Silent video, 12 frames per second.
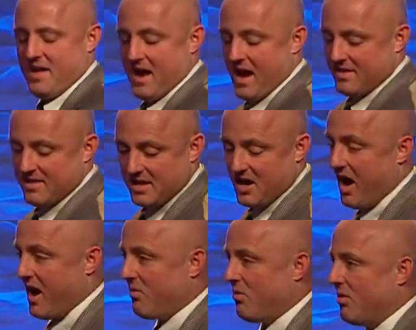I think I
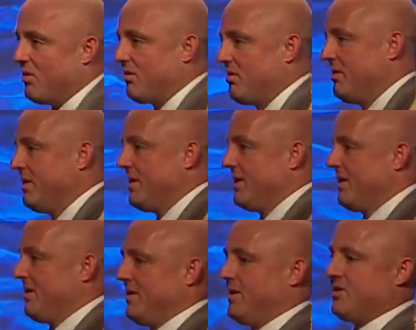will
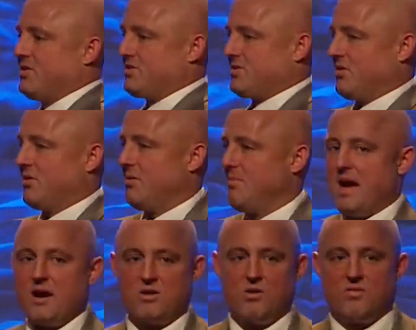turn it
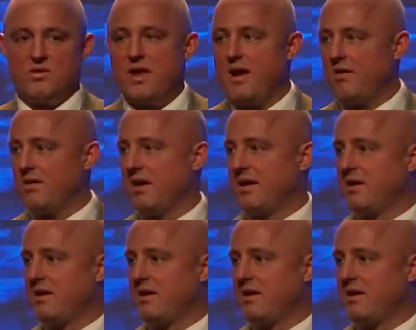back over to Eric.